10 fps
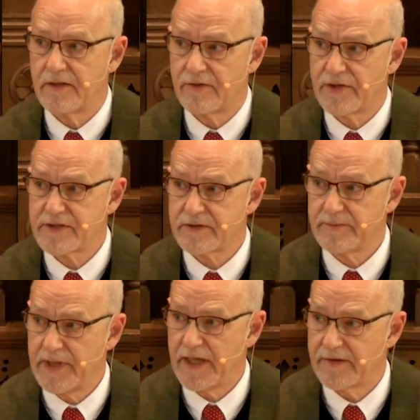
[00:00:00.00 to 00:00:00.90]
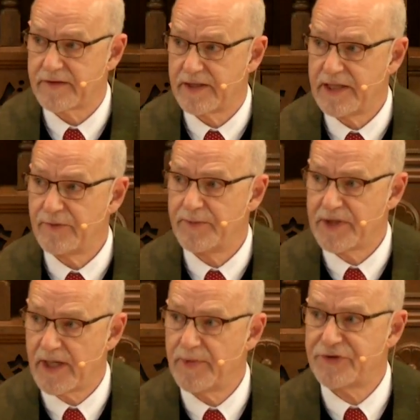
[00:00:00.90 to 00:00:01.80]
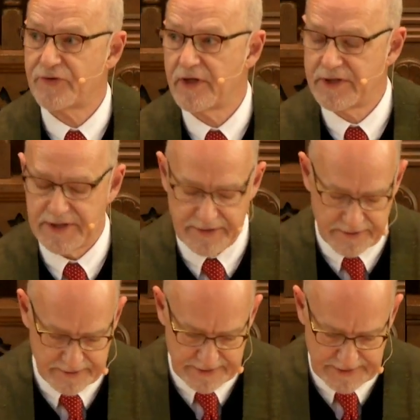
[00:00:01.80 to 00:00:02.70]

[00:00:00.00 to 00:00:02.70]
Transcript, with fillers: crystal meth and he would become a drug dealer.